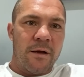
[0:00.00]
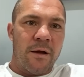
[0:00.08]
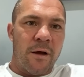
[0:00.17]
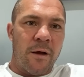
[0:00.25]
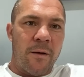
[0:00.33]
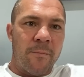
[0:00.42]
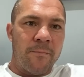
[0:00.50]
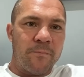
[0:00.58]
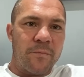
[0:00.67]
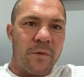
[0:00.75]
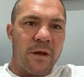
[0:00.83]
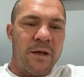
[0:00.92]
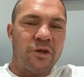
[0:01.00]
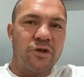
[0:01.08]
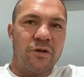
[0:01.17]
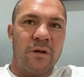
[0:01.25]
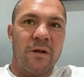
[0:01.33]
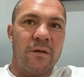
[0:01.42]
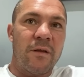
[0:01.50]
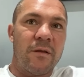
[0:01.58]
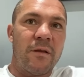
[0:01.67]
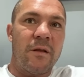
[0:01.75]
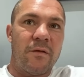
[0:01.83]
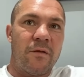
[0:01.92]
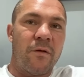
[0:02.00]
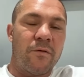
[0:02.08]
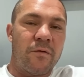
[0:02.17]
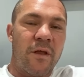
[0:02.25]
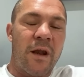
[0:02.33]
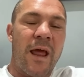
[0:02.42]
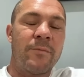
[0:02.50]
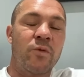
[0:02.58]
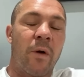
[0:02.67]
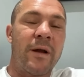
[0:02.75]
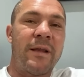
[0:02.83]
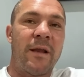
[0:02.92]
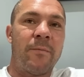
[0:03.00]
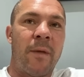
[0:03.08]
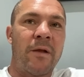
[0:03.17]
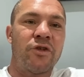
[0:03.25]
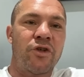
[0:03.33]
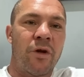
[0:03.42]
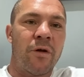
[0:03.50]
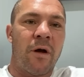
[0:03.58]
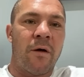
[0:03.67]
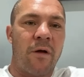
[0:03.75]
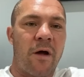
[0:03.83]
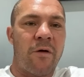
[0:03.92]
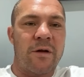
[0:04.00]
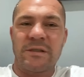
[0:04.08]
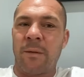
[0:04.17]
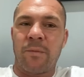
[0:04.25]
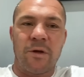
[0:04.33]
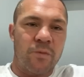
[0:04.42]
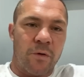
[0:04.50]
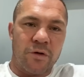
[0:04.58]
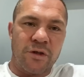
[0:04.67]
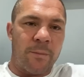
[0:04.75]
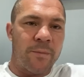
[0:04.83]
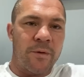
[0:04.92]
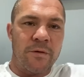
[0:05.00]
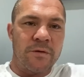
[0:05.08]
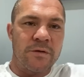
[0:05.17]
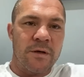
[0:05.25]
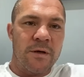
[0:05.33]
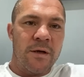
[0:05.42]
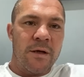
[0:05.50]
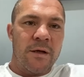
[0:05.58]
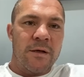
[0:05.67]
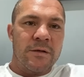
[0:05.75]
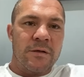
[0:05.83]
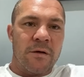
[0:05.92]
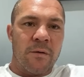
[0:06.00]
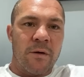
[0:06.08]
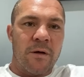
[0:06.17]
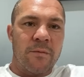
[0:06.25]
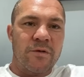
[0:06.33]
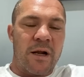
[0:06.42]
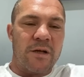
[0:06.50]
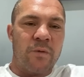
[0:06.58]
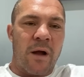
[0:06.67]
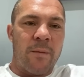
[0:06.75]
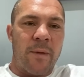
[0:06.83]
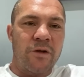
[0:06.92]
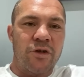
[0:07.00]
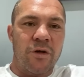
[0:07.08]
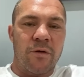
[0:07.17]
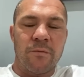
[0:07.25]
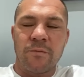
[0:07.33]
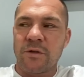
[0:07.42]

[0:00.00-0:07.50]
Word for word: Um, the, the, the names what he did mention are, are established world champions. So um, so that's why I mentioned him.